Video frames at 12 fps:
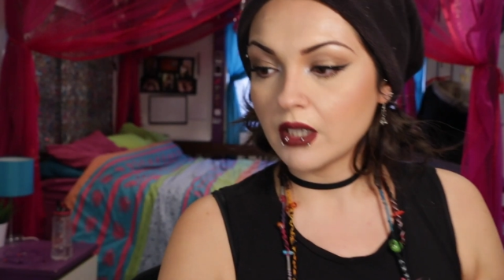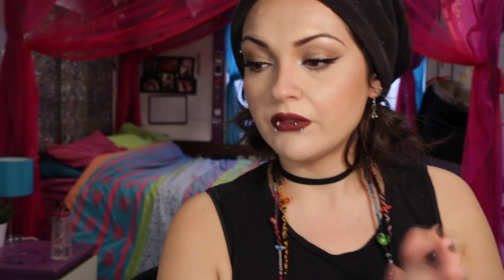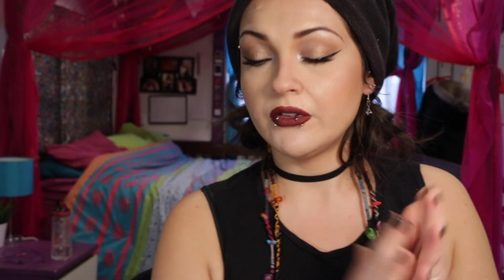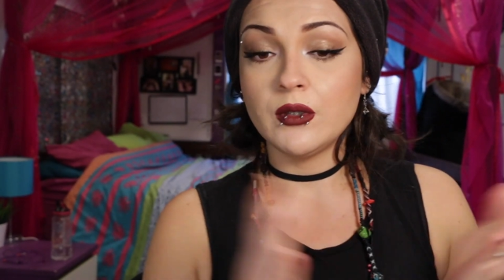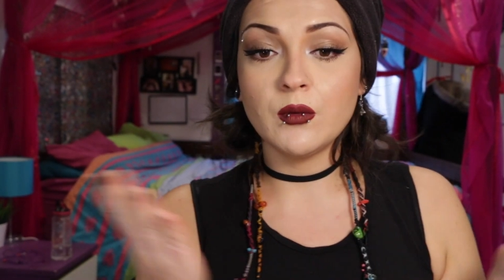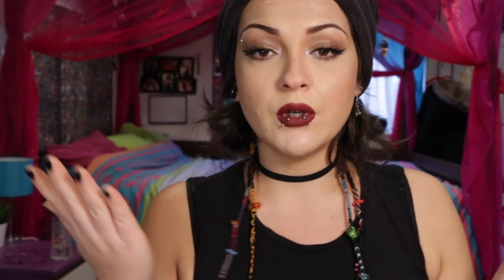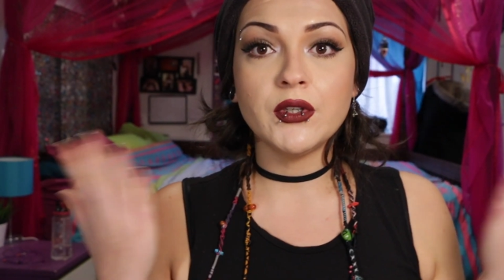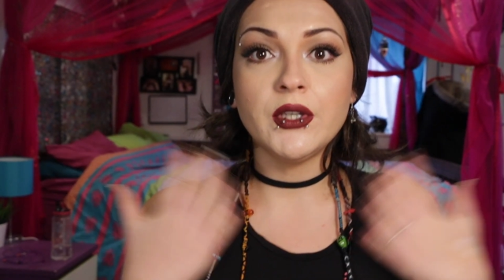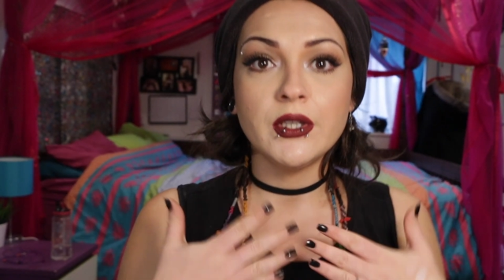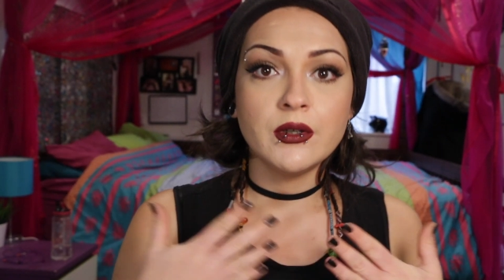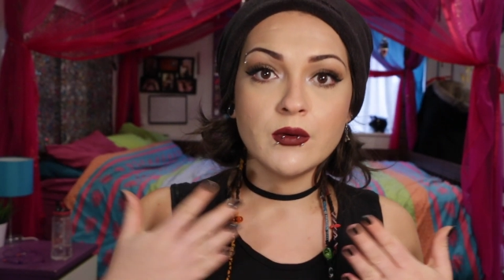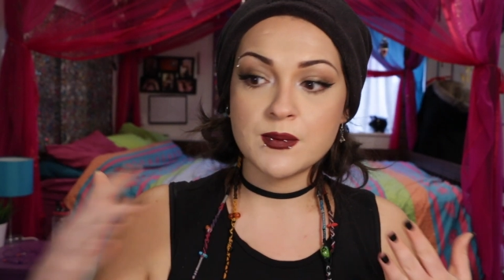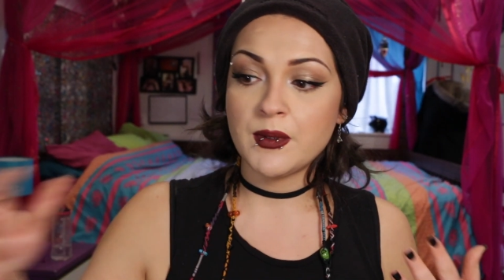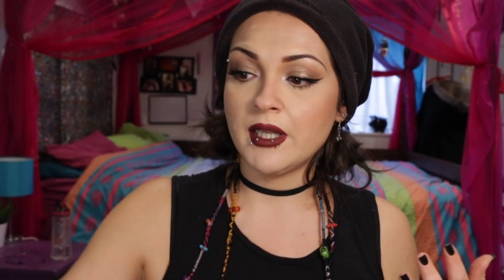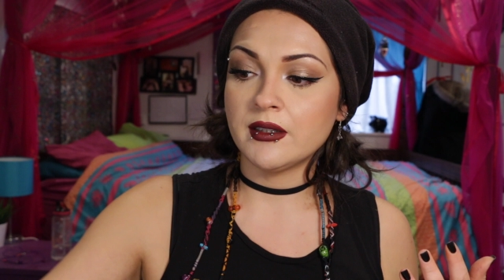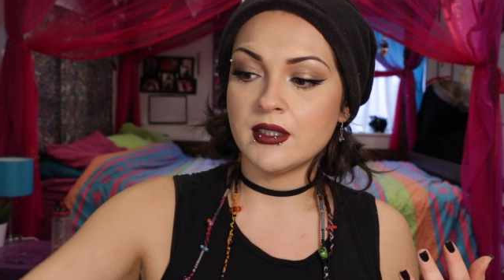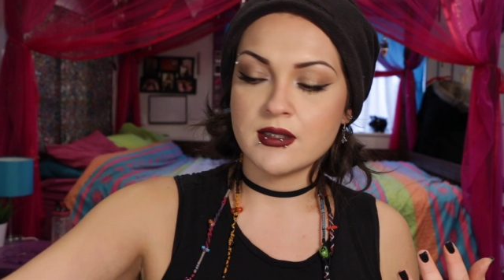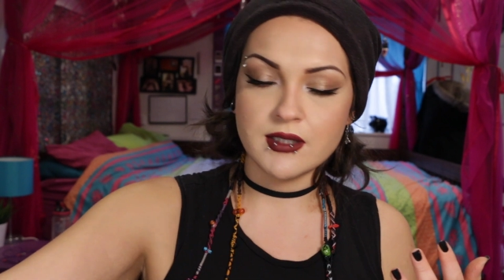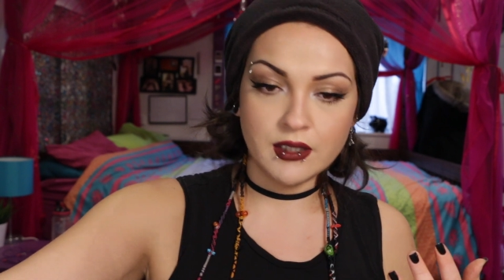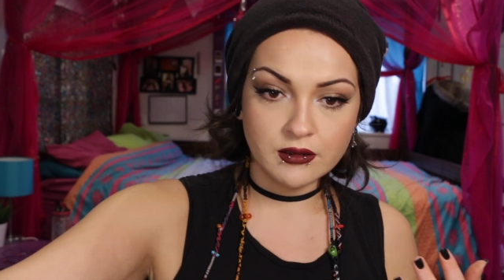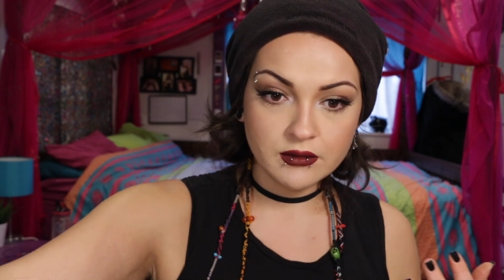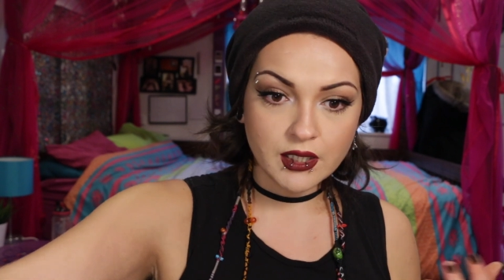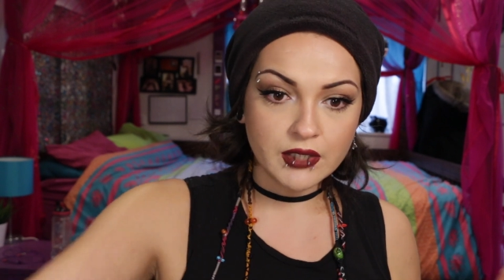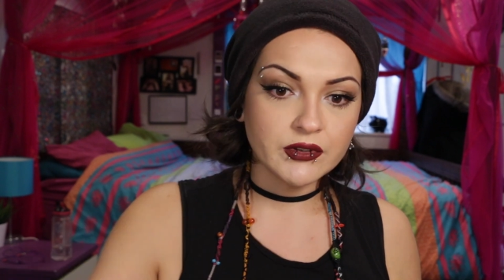If you want, you can always pat this
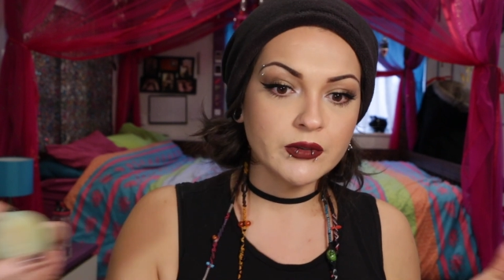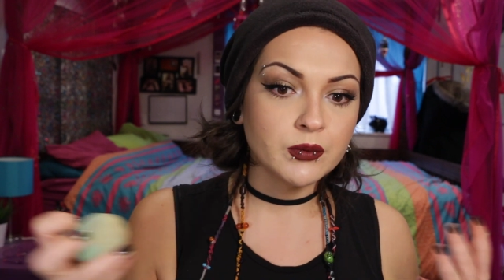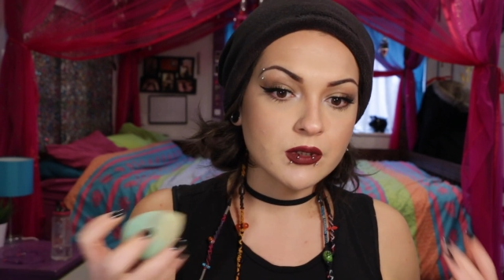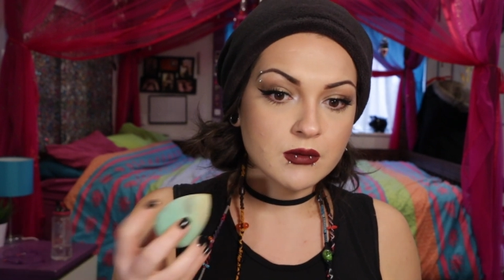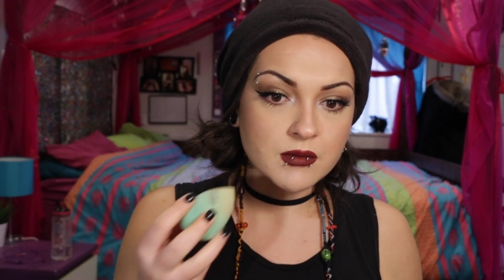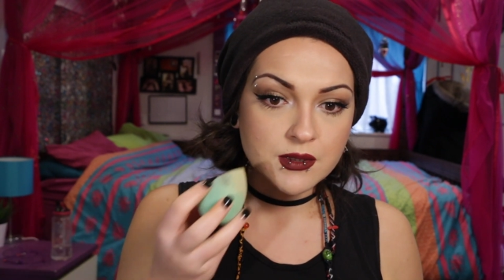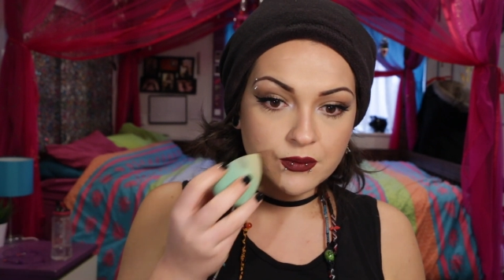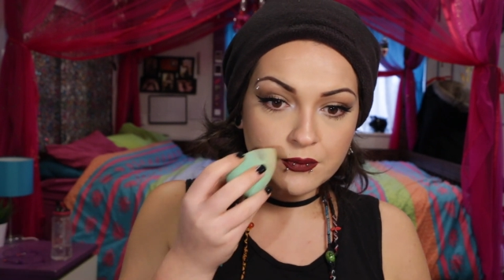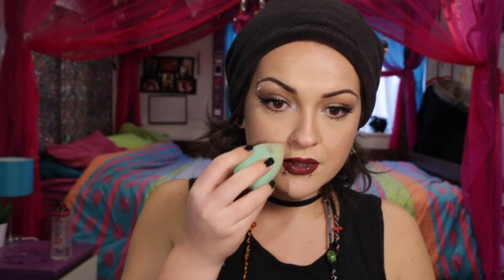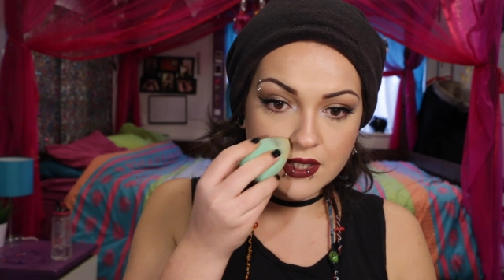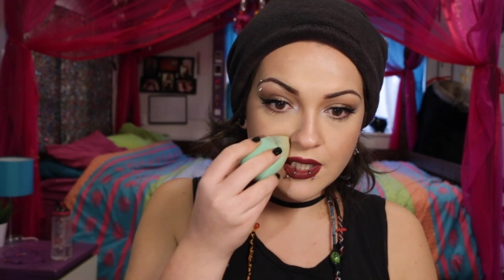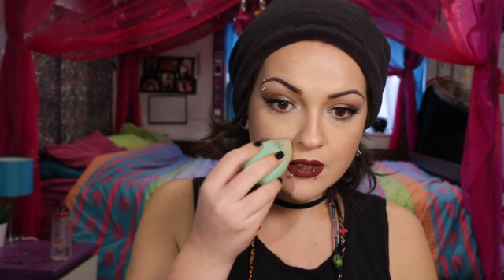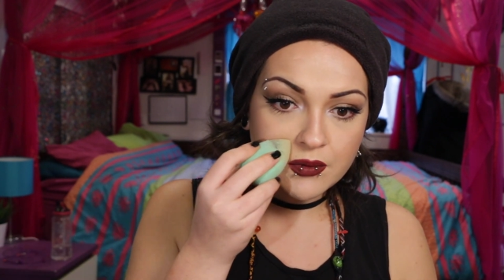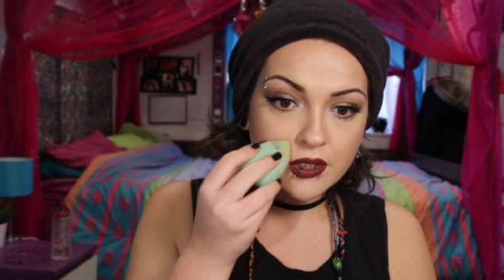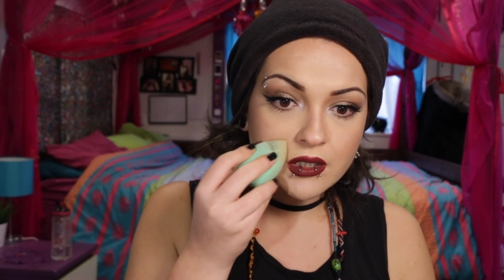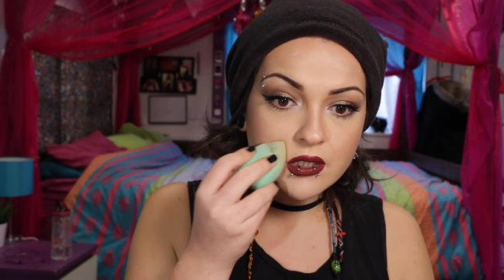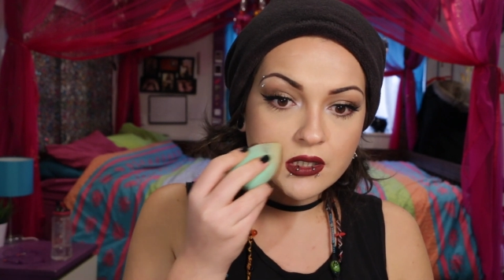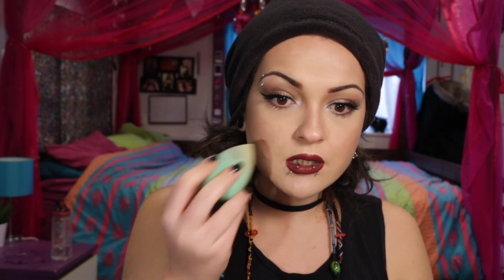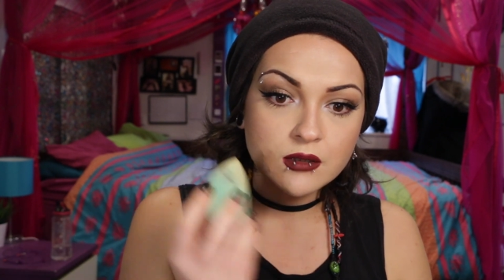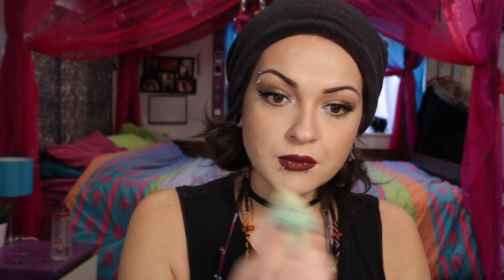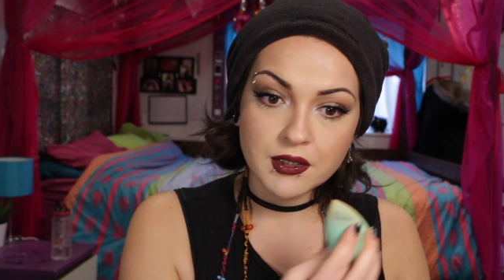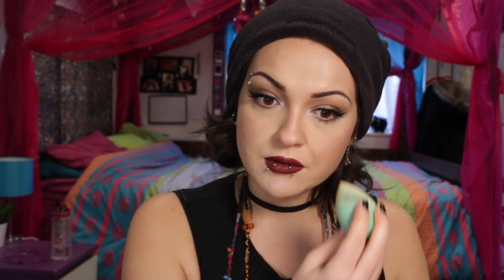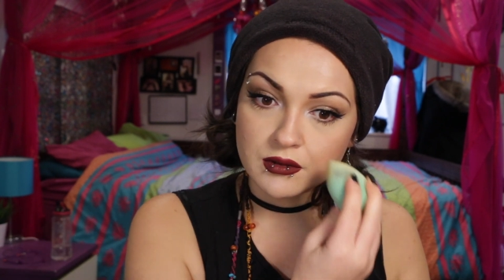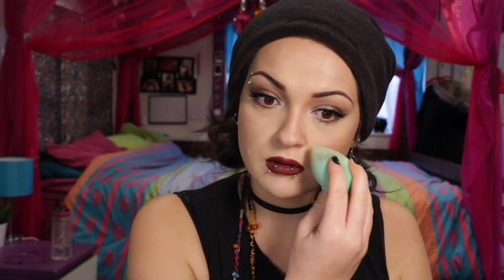down after you put some setting spray, just to
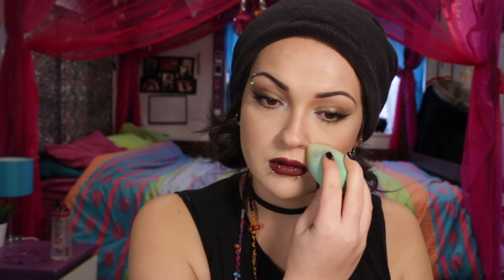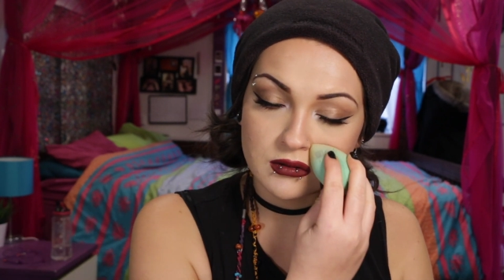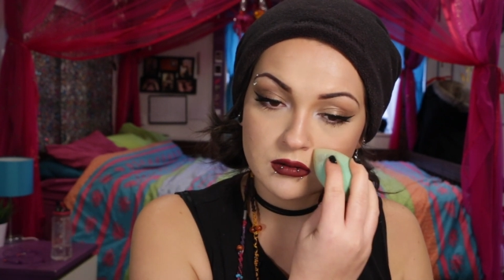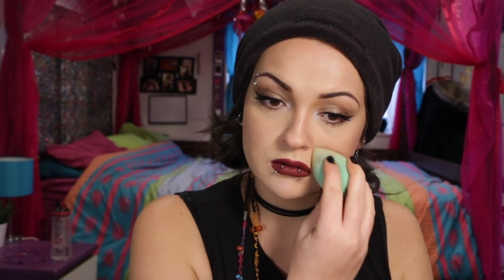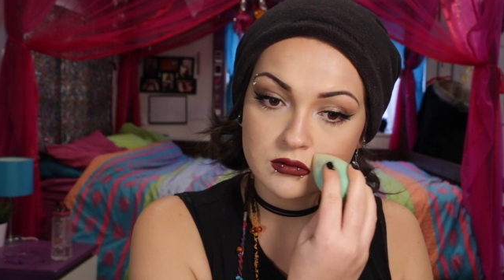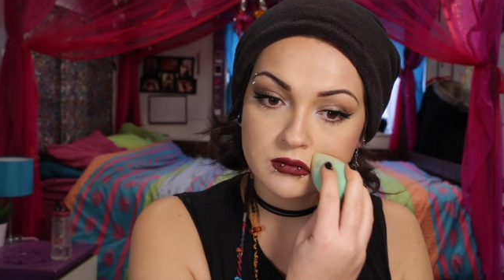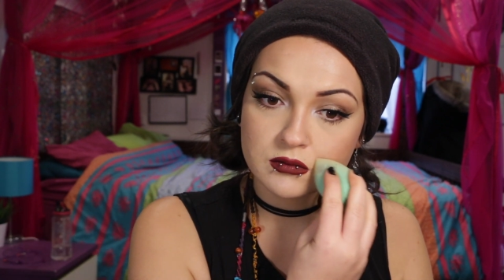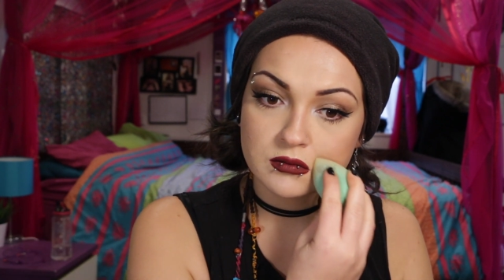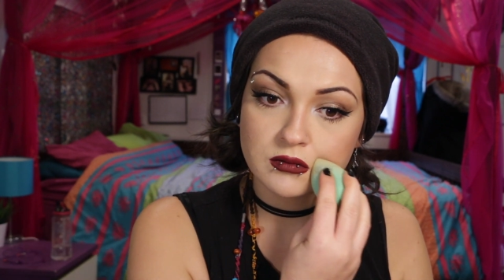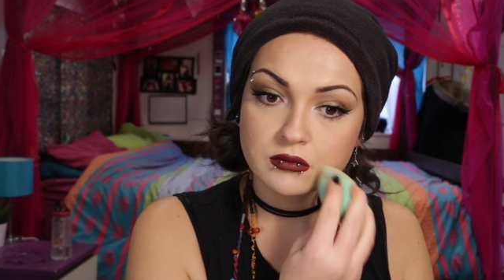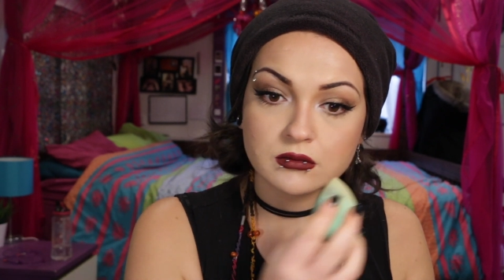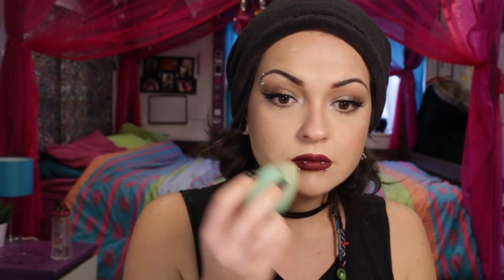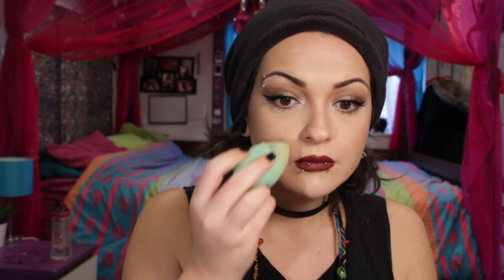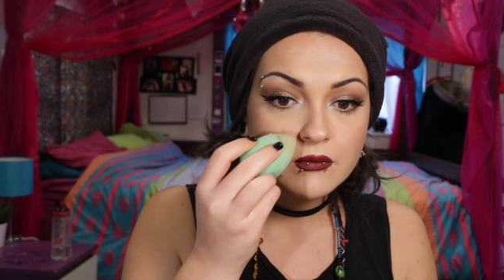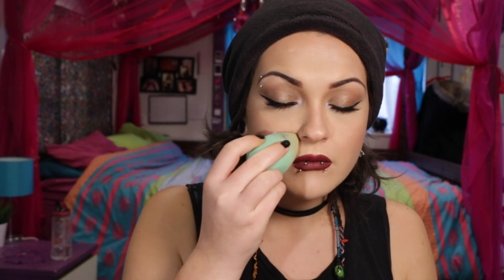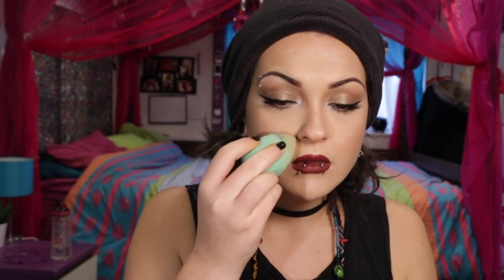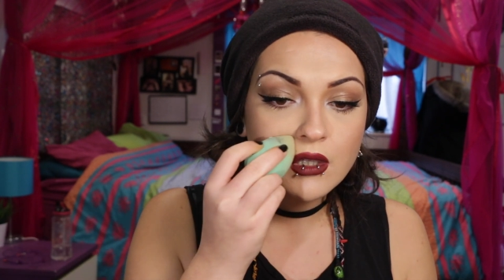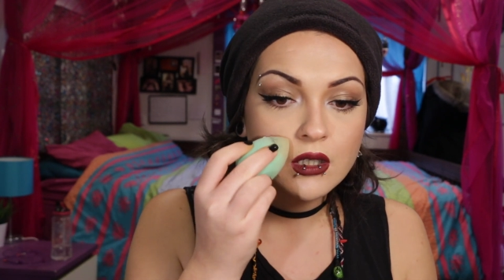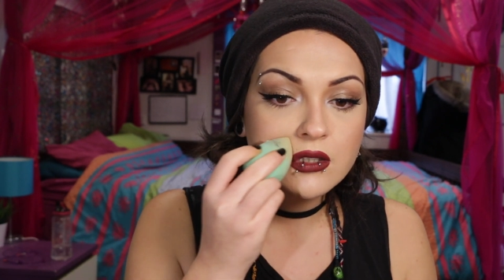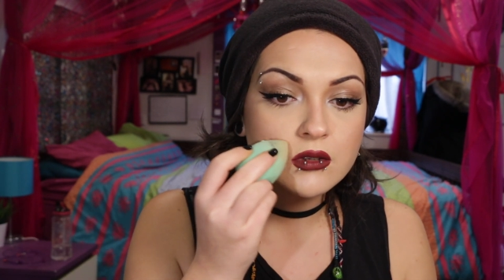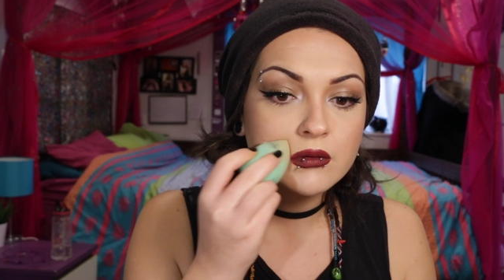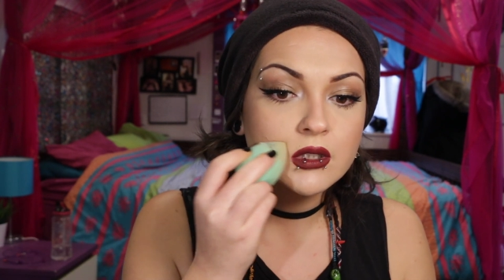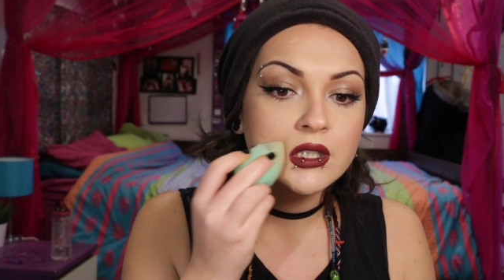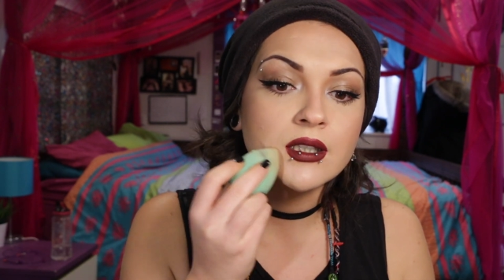make sure
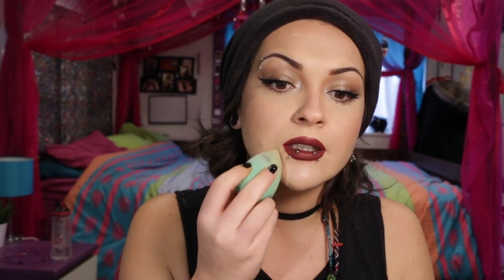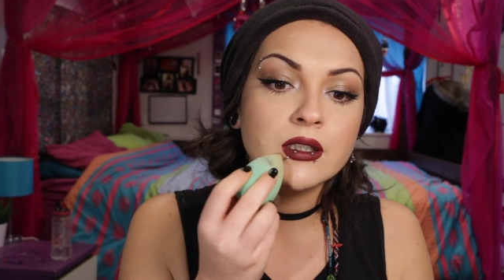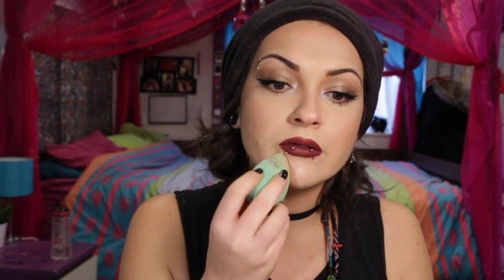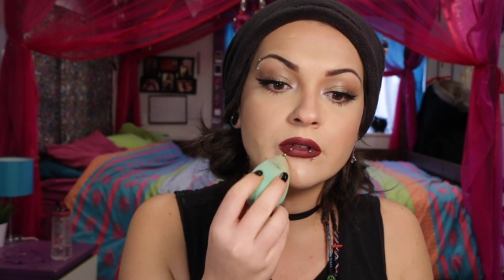it's really in